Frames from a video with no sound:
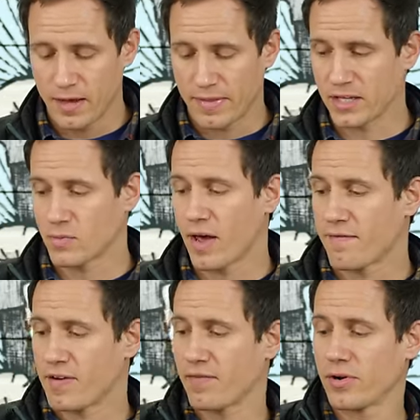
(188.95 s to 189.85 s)
That's why I've
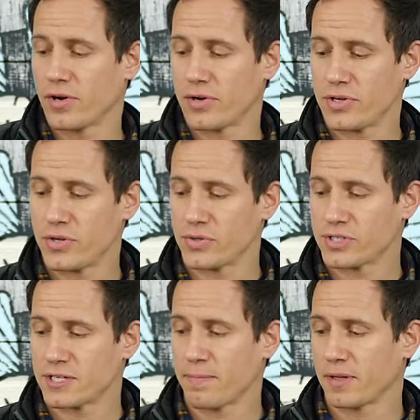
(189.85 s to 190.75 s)
never used
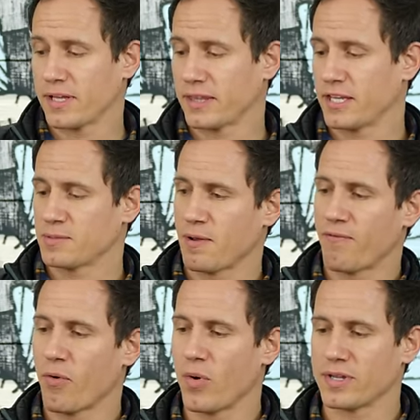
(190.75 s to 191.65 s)
something like this
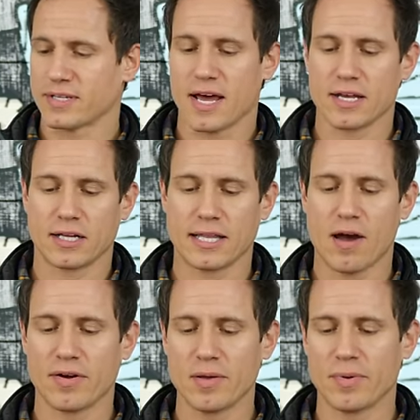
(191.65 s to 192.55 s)
before. It's kind of
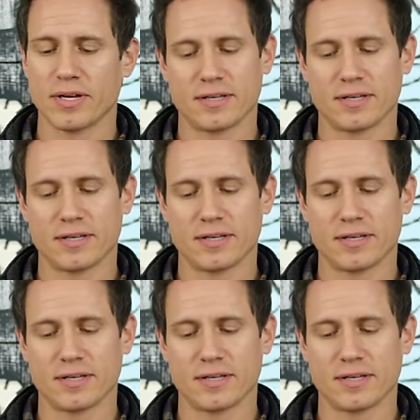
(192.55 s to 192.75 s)
cloudy, but